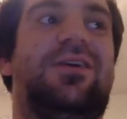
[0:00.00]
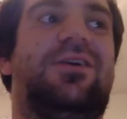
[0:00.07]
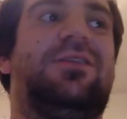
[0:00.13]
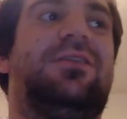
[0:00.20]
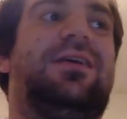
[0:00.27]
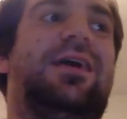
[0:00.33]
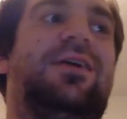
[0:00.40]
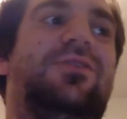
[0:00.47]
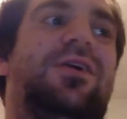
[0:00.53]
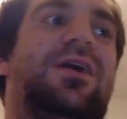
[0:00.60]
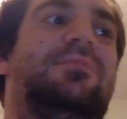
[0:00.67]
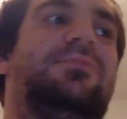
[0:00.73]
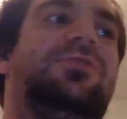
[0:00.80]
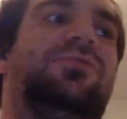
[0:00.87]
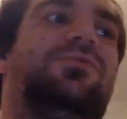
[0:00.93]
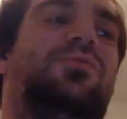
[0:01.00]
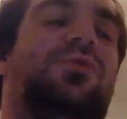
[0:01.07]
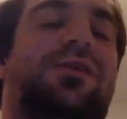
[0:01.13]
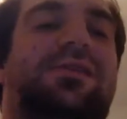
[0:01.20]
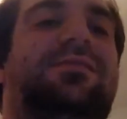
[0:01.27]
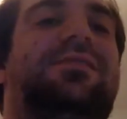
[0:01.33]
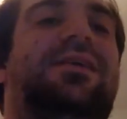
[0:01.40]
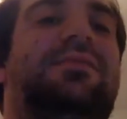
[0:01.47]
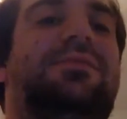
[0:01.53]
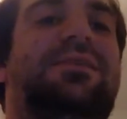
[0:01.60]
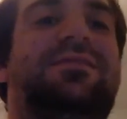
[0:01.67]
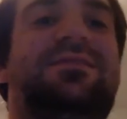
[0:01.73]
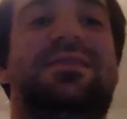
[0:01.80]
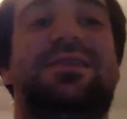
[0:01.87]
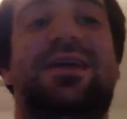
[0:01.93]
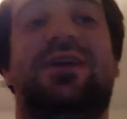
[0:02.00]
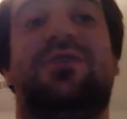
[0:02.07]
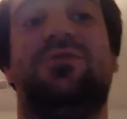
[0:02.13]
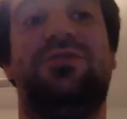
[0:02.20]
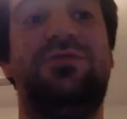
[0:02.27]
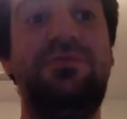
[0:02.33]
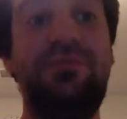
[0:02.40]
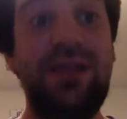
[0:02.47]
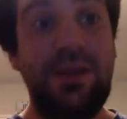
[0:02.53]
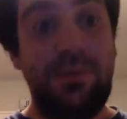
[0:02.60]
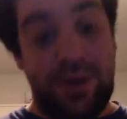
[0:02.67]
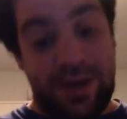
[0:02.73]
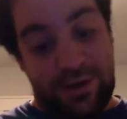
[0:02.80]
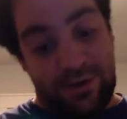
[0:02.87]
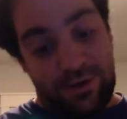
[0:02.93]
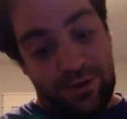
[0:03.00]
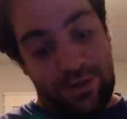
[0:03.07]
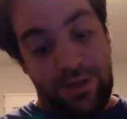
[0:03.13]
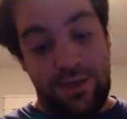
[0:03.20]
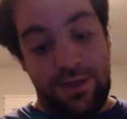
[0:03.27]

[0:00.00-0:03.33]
on how the combos work in this deck, because the attack works really weird.